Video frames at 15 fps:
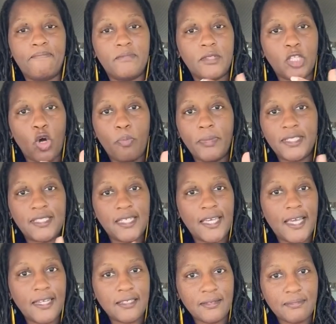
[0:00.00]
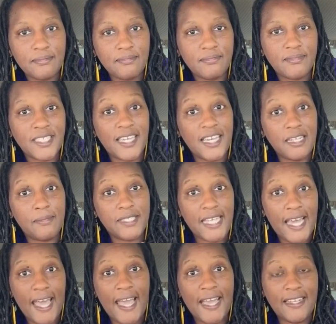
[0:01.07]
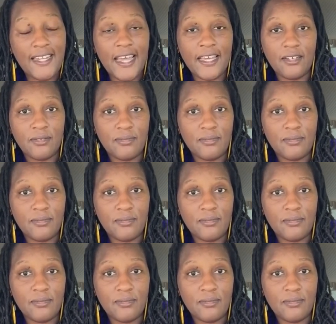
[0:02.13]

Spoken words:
don't miss the kingdom. The kingdom is at hand now.